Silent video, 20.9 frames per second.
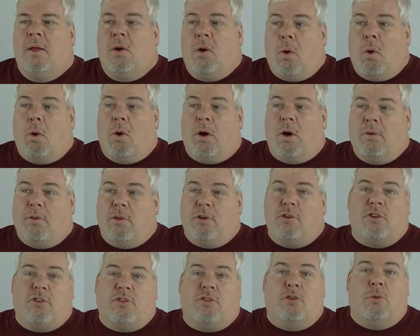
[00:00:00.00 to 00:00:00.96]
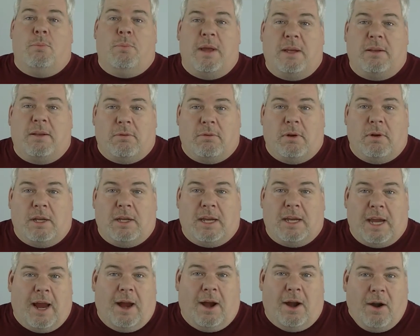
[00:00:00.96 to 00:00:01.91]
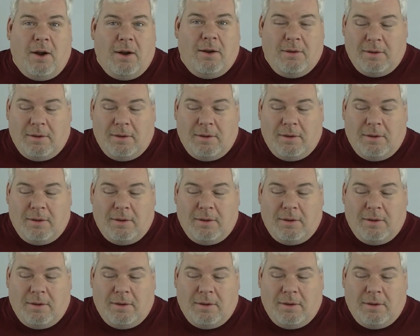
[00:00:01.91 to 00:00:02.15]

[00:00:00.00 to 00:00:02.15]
or they're just too big to really care.